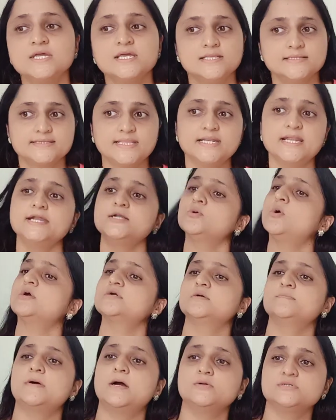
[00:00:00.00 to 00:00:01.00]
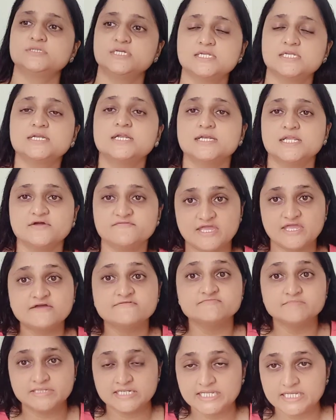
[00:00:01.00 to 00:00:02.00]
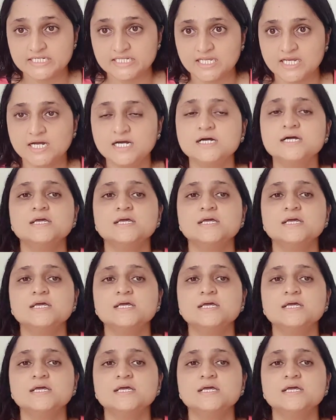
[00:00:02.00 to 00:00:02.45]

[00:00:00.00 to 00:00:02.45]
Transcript: then I talked about that in India we have malaria.